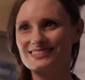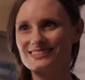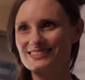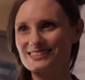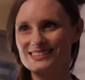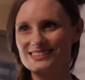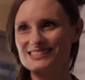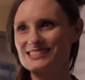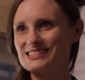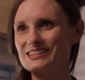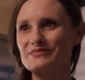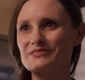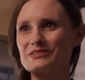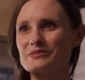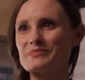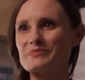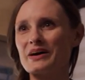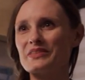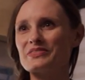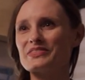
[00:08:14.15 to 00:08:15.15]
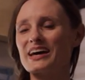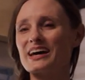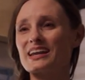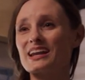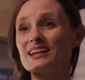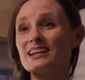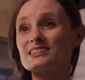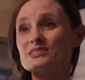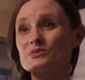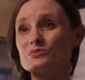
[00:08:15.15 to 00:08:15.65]
It's never about that.
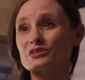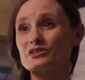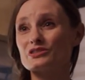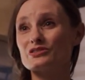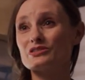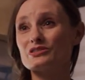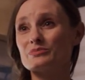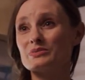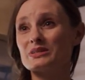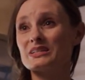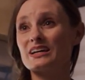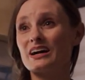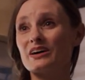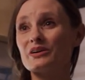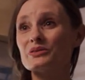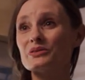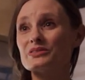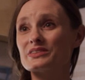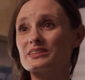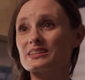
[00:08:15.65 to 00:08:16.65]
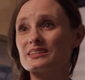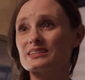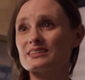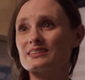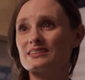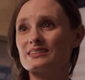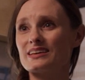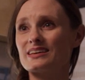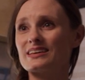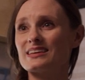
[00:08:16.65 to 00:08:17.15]
I just want you to be healthy,
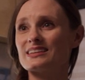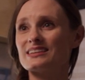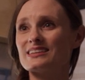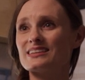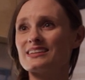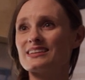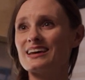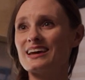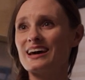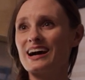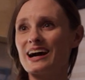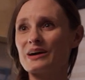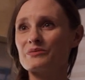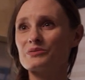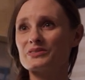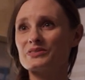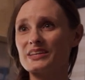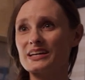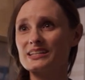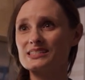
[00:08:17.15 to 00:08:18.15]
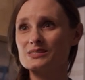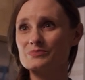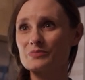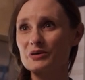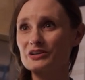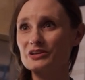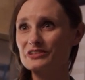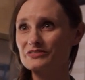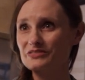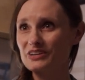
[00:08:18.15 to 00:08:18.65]
and yeah. I want that
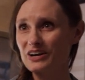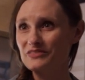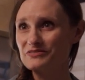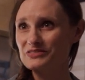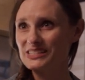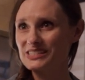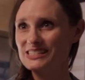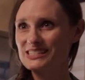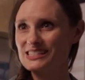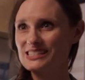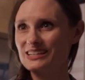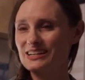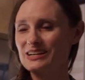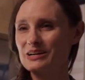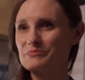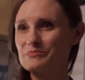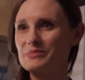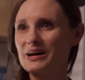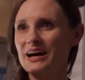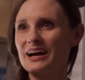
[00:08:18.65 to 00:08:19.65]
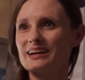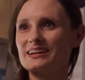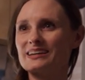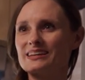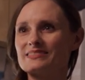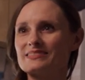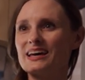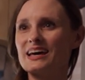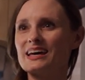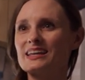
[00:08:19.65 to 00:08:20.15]
spark of confidence to come back,
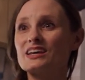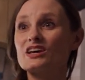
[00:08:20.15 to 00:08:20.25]
and yeah.